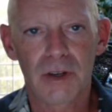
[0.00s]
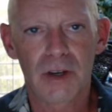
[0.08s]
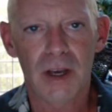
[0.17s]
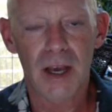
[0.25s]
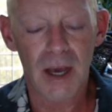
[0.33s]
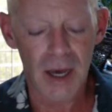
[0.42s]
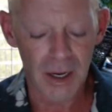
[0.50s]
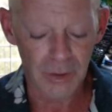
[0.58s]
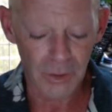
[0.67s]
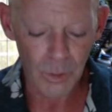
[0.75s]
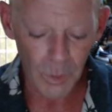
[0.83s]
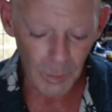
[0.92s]
And
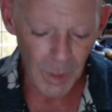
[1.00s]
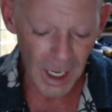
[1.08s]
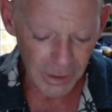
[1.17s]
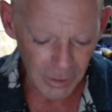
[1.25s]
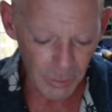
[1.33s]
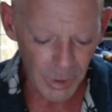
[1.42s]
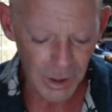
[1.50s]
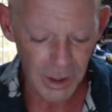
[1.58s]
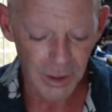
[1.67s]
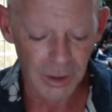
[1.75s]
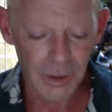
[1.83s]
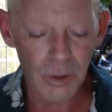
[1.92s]
going back to the
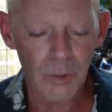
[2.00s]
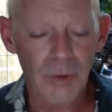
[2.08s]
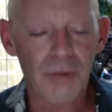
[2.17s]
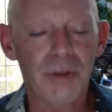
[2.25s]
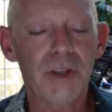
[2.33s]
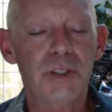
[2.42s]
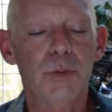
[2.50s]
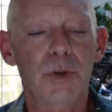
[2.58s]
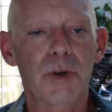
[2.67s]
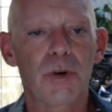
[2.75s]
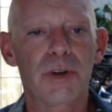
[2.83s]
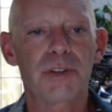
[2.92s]
beginning, the things we're
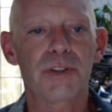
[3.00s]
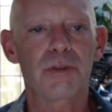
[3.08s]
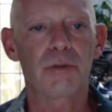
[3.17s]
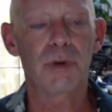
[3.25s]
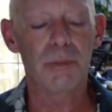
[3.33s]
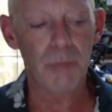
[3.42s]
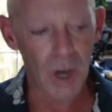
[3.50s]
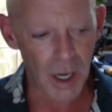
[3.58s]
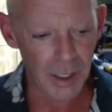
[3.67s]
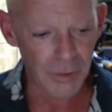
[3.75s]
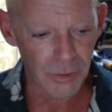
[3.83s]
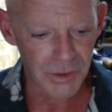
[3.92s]
going to
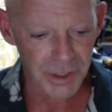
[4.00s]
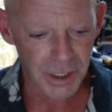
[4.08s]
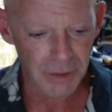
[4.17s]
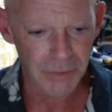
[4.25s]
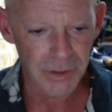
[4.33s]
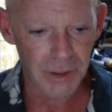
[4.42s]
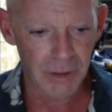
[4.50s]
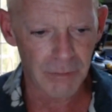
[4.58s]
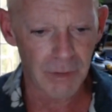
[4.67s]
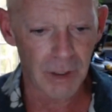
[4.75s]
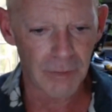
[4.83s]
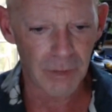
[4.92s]
remind ourselves of
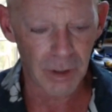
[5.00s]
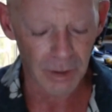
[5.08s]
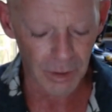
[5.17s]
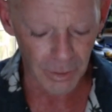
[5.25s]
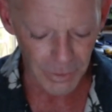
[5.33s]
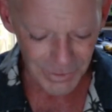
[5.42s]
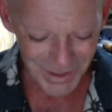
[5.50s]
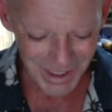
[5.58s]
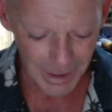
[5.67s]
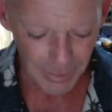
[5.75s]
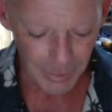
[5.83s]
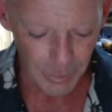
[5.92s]
on a
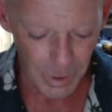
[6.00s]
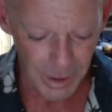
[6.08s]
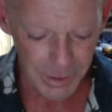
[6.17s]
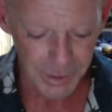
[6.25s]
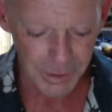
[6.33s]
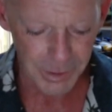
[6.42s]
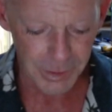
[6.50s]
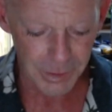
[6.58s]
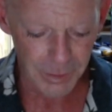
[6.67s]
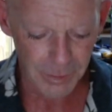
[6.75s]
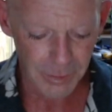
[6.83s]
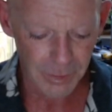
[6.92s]
daily
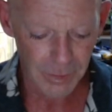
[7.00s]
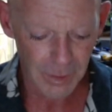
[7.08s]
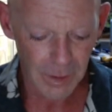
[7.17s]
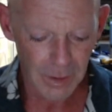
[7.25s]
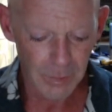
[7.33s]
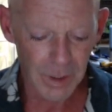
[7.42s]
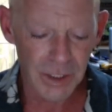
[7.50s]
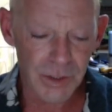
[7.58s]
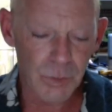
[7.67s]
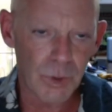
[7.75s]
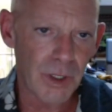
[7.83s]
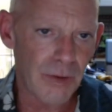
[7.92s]
basis, because
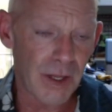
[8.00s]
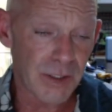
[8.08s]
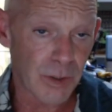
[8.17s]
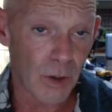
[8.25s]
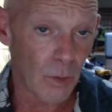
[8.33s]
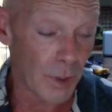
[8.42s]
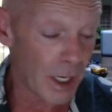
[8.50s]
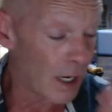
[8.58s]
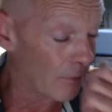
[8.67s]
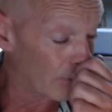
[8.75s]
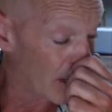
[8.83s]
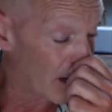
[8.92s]
really that's all we
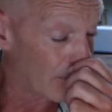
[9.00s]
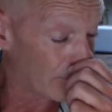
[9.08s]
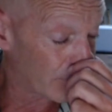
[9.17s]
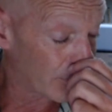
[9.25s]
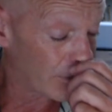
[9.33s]
have left.